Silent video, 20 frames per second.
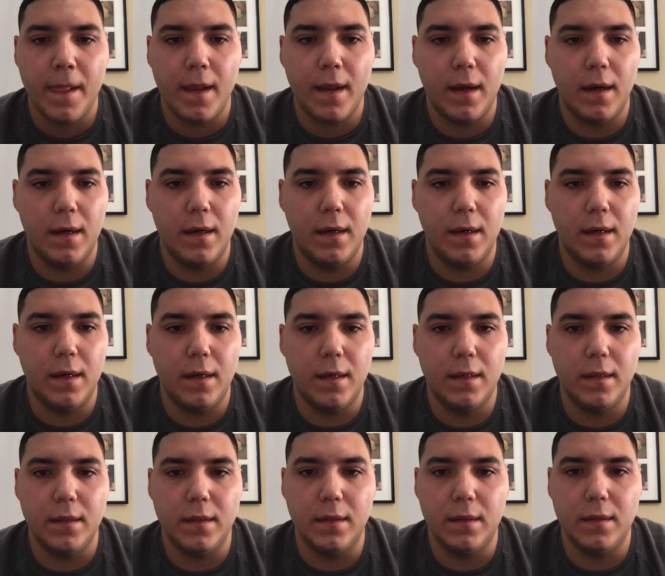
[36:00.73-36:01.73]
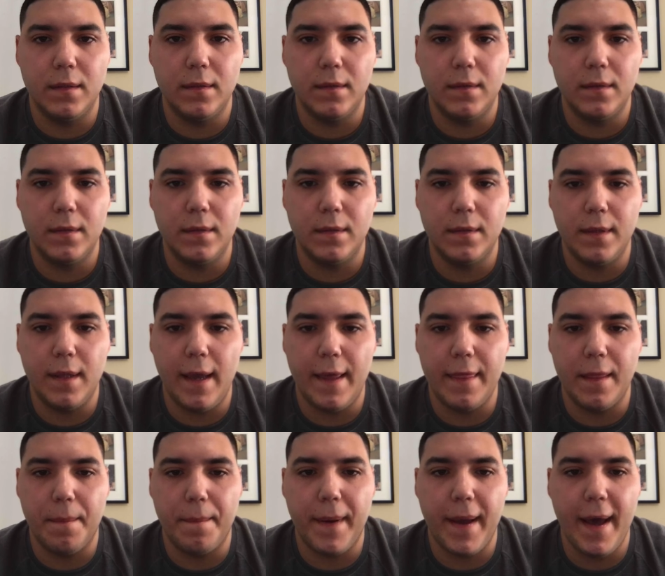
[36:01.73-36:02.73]
And
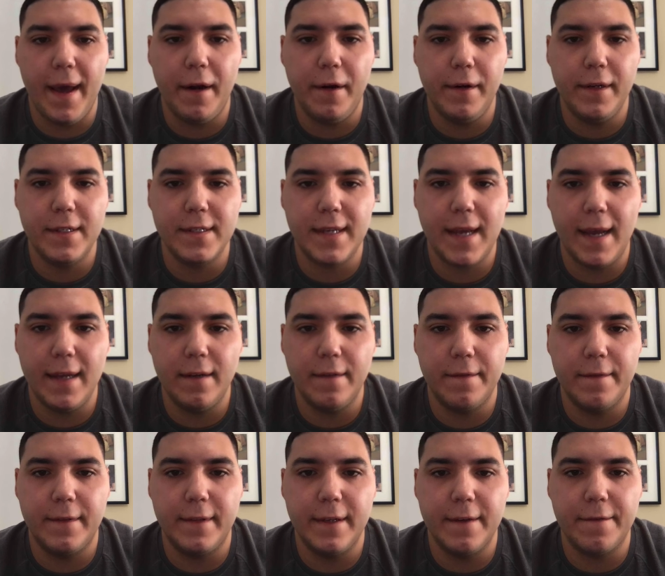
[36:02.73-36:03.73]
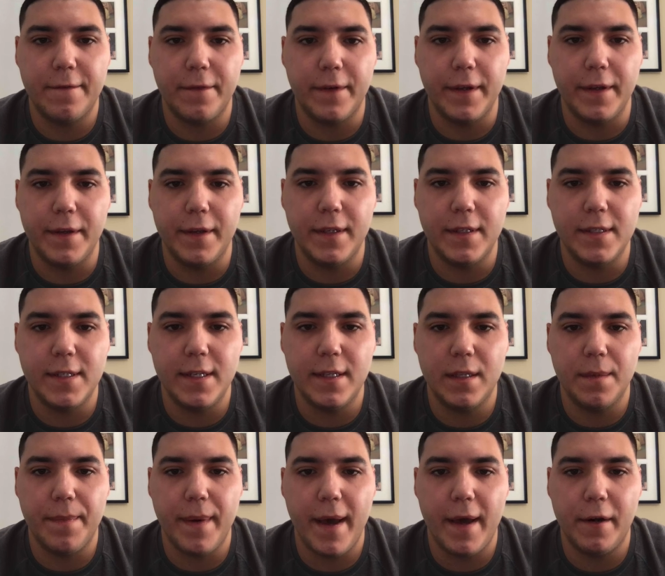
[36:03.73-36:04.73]
the pattern is kind of different. You can see
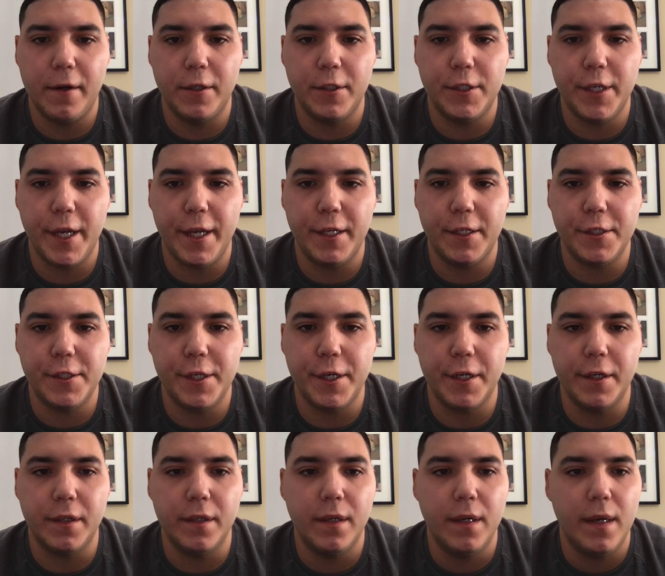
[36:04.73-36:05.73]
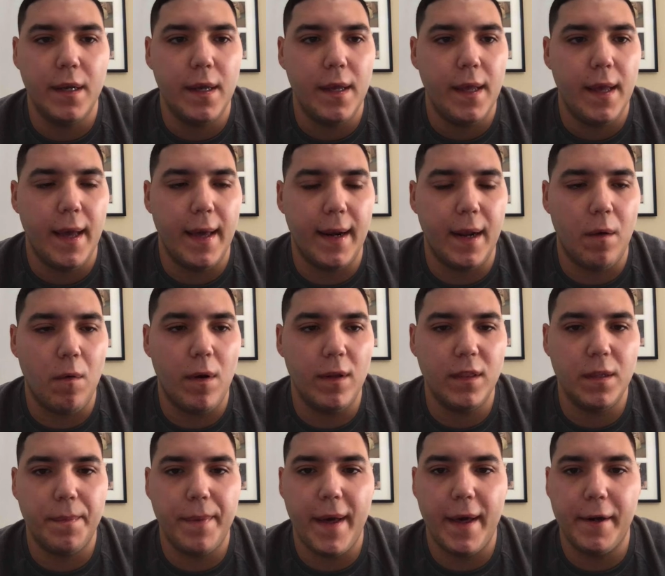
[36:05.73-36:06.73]
the pattern changed here. And I want
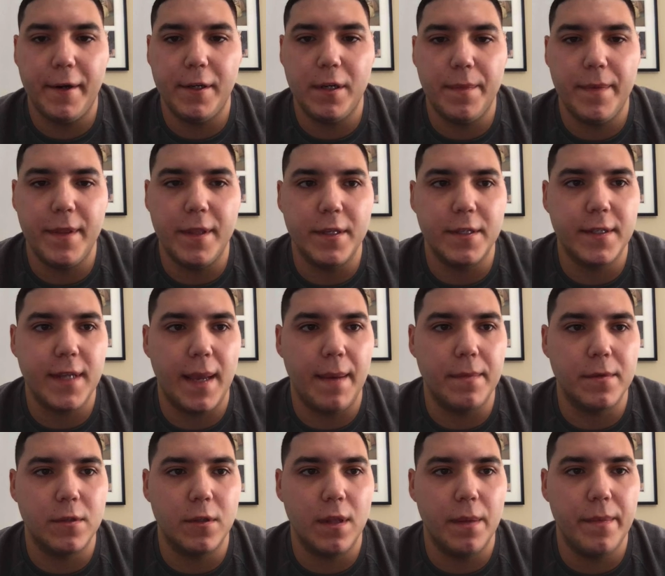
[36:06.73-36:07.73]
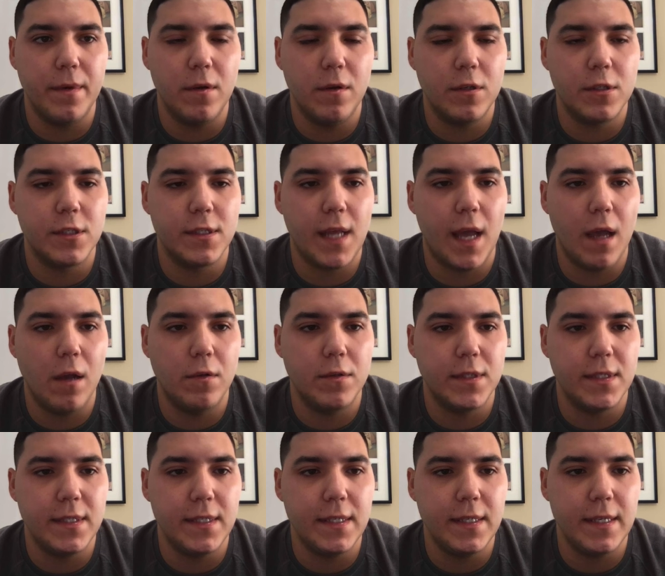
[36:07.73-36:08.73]
the pattern to be the same. So let me go to style and
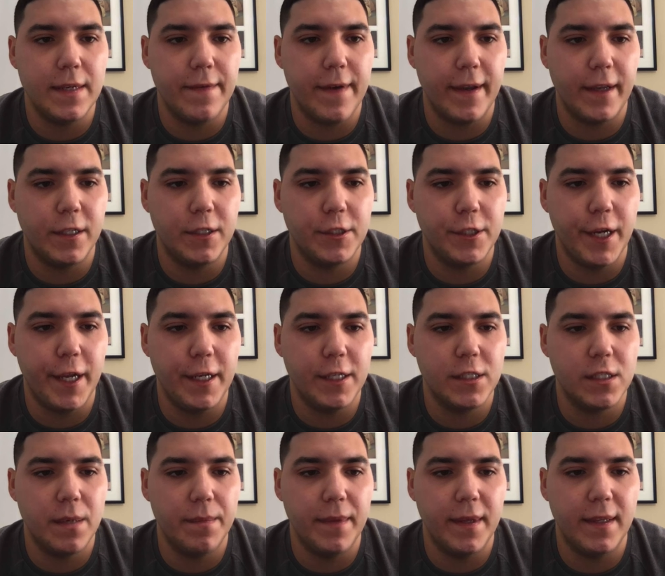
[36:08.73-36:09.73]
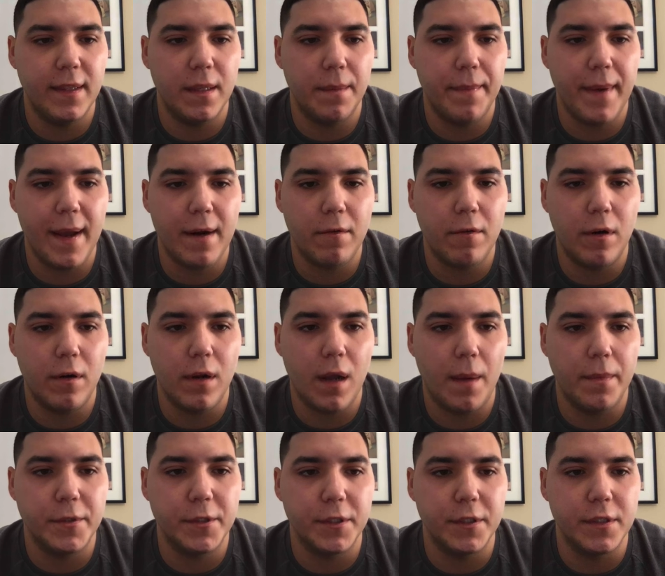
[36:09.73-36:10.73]
see if I can change something in the background
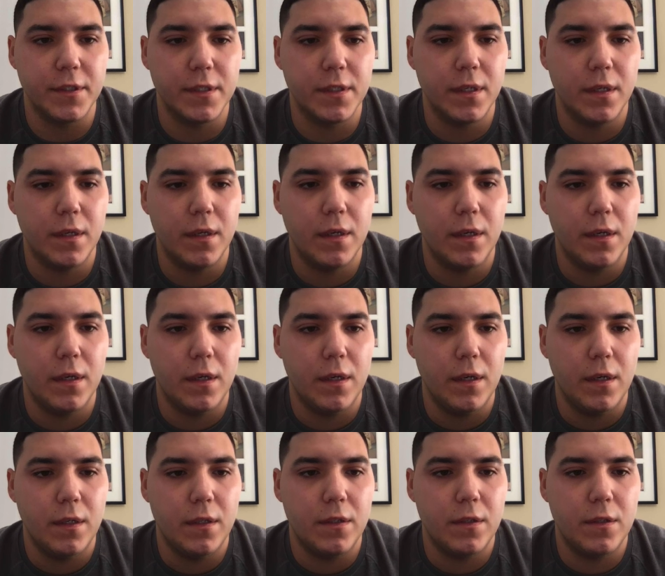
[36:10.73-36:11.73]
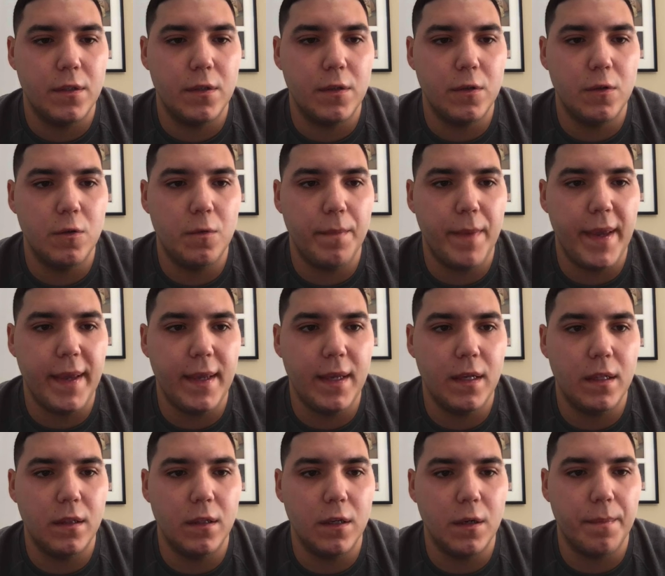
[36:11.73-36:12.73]
options to make
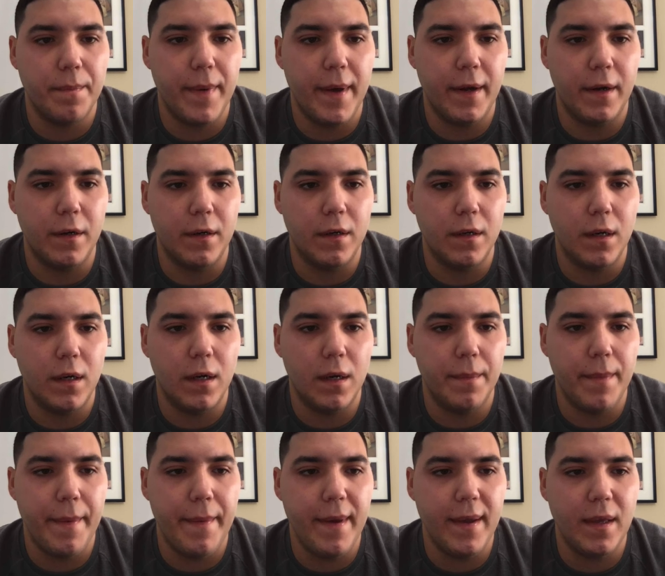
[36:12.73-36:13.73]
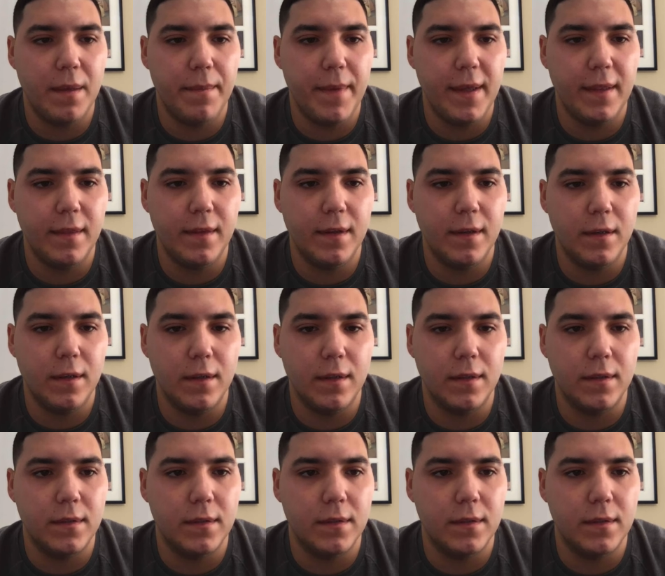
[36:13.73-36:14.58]
it look better. Maybe I can make the